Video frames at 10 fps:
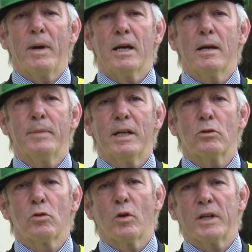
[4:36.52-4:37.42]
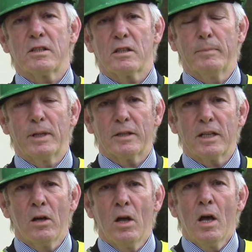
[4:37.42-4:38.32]
air being drawn into the
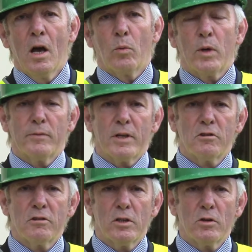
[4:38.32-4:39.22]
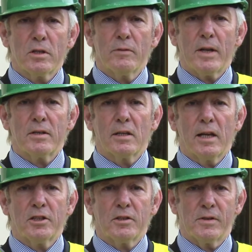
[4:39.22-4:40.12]
building, we have introduced a
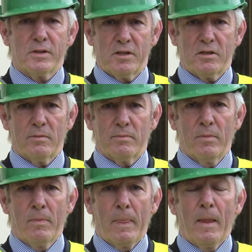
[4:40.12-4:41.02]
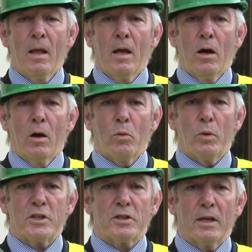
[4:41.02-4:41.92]
ventilation system
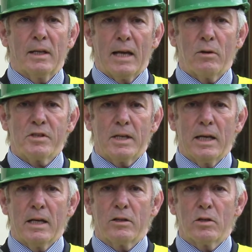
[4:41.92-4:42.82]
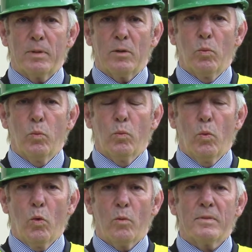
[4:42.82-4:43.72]
which allows the air to be
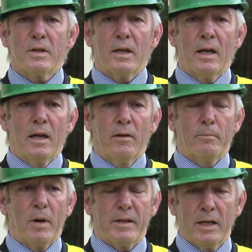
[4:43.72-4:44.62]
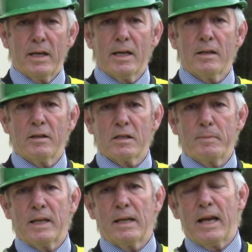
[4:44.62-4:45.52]
warmed by the air that's
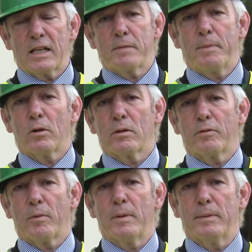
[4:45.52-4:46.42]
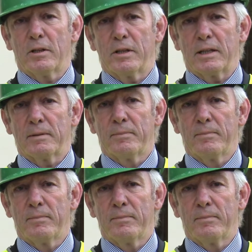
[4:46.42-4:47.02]
being expelled from the building.